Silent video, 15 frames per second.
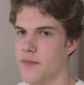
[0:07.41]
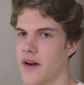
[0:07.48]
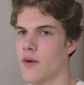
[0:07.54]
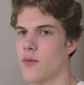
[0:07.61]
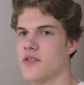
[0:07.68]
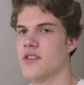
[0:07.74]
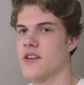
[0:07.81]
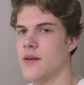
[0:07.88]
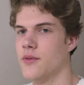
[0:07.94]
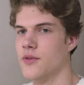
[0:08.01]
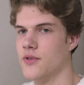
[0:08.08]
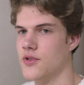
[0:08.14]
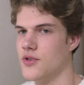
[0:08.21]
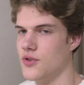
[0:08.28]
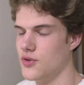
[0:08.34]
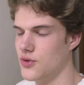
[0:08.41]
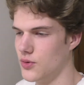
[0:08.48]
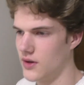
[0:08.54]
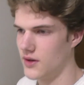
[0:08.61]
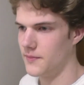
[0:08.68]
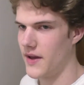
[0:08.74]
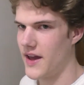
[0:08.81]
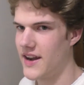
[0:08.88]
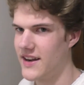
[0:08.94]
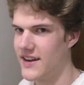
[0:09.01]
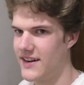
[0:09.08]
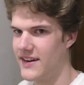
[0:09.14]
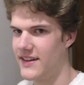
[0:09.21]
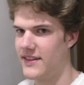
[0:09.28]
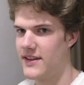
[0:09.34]
but I wasn't able to
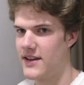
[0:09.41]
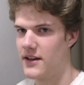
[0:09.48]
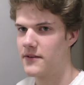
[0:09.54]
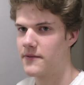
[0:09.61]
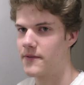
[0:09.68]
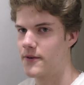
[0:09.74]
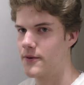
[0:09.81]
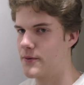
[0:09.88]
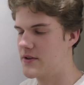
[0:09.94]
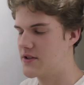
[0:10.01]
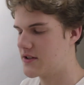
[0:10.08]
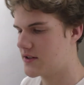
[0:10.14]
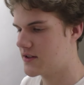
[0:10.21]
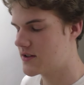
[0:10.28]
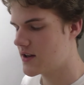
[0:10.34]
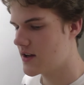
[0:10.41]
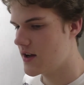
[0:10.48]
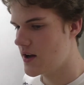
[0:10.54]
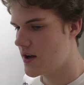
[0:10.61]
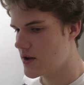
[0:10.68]
edit it in the end for reasons.